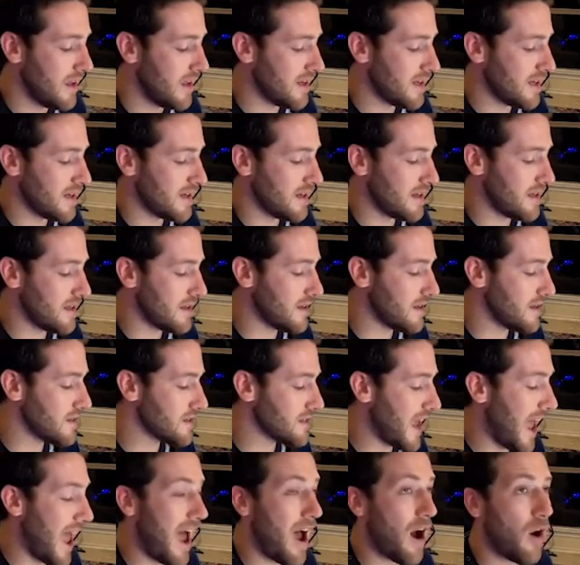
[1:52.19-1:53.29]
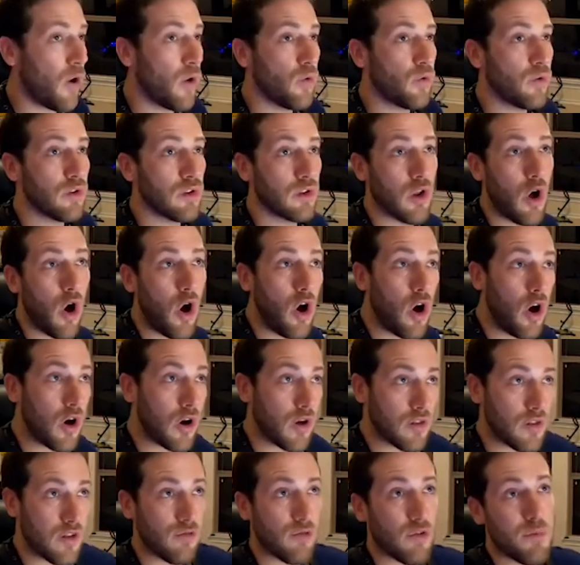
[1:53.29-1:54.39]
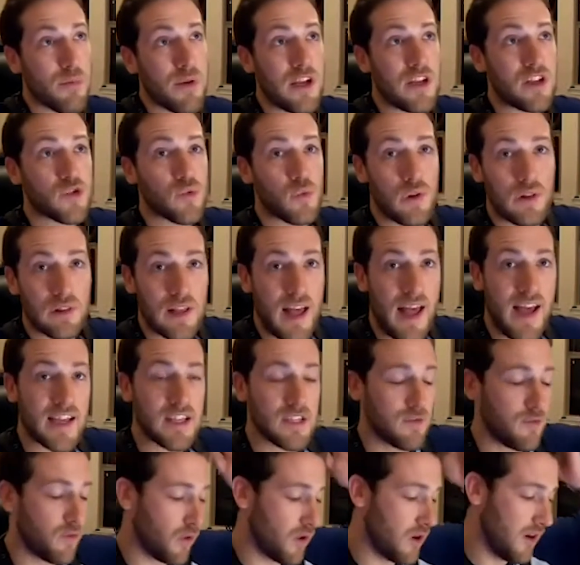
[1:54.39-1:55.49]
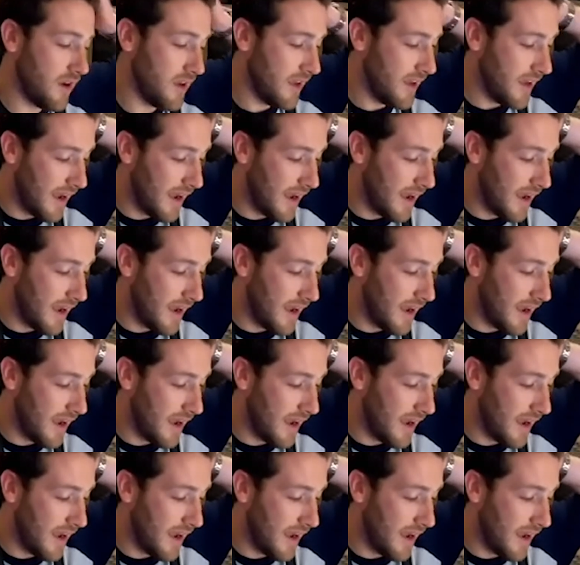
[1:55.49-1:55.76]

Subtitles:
It is how long the repeats will last for.